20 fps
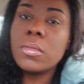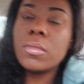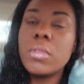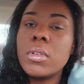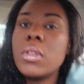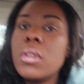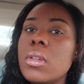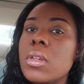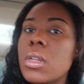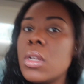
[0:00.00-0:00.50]

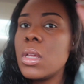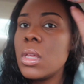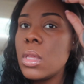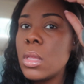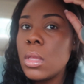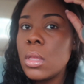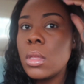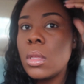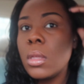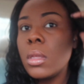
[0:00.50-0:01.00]
for
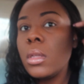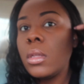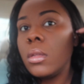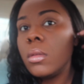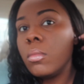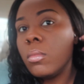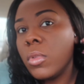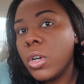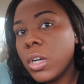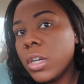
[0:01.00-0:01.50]

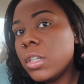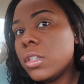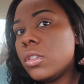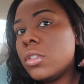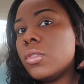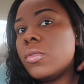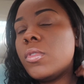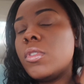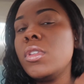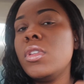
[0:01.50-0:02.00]

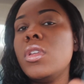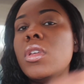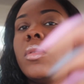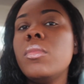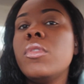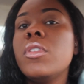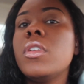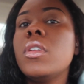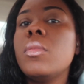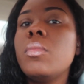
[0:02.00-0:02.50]
March for the
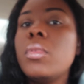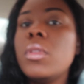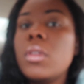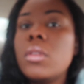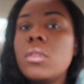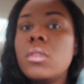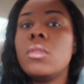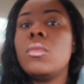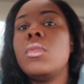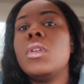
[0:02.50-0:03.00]
number of
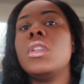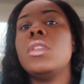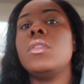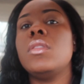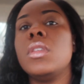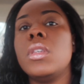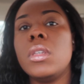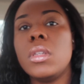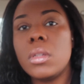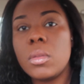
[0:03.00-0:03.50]
uploads I wanted
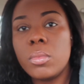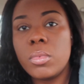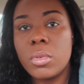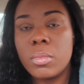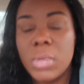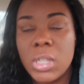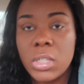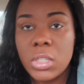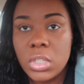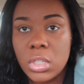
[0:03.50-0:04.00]
to get up on
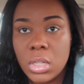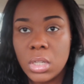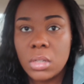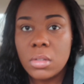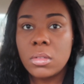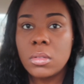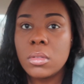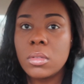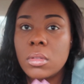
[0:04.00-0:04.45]
my channel.